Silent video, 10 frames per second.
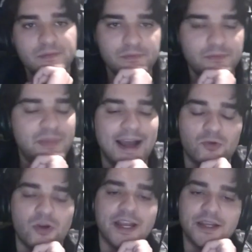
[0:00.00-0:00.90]
back
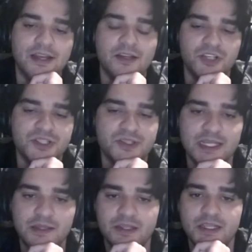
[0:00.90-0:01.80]
rank, just
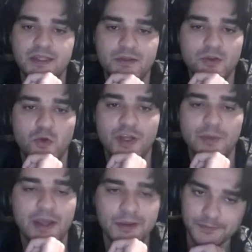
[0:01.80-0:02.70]
like the queen
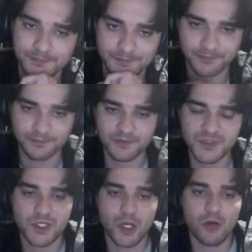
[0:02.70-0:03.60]
mate.
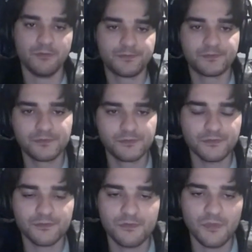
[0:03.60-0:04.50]
So
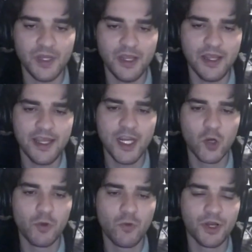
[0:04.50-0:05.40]
here
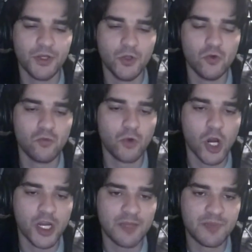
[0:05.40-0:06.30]
we want to do, we're
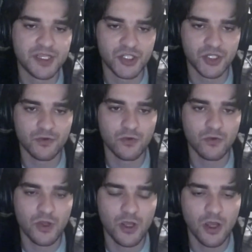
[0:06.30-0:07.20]
already in position.
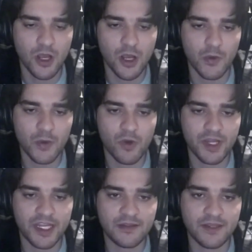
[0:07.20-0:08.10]
We want to
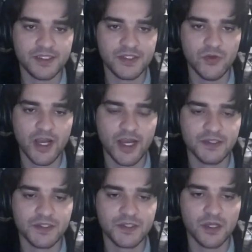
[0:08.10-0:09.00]
get these two
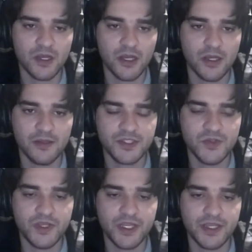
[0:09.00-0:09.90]
guys, these two
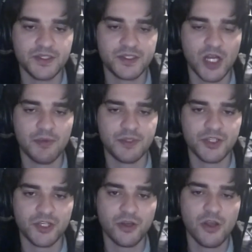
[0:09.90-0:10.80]
kings in
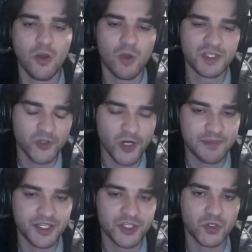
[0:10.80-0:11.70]
opposition. Once they're in
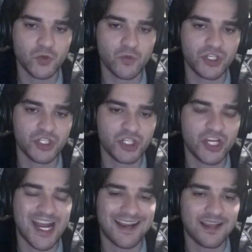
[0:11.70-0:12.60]
opposition, we just
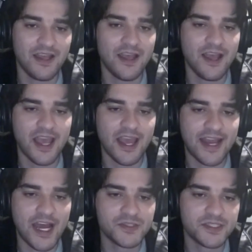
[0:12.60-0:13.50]
check. And
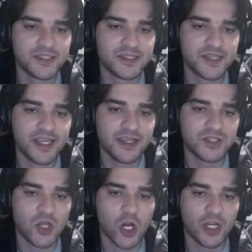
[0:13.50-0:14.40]
now, since this king is
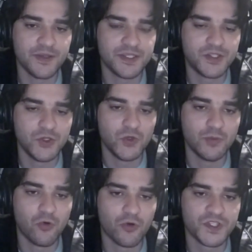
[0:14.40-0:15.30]
guarding these two
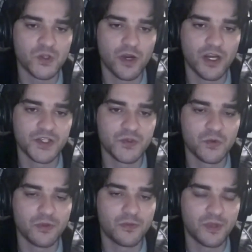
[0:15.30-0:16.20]
important squares where
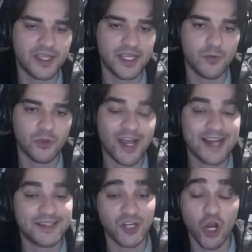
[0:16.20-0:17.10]
the king would like
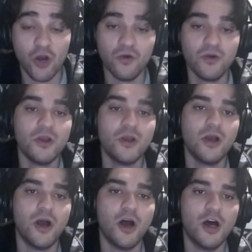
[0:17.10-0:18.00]
to go,
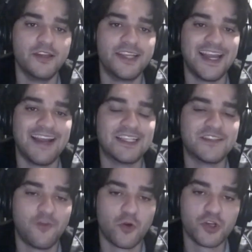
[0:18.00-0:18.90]
the king is
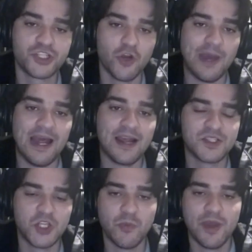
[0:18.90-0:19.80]
forced to go back. So
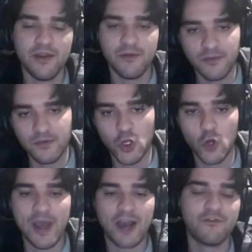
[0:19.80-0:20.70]
they might go
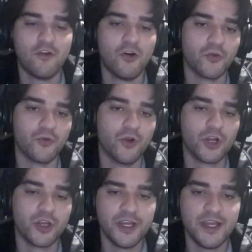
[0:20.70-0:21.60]
back, follow your rook.
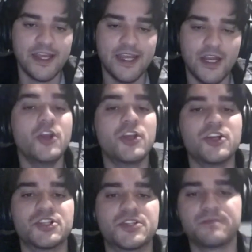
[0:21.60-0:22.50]
Here you can
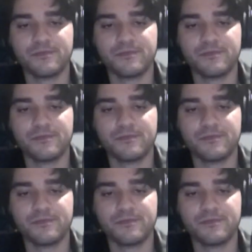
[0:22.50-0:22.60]
just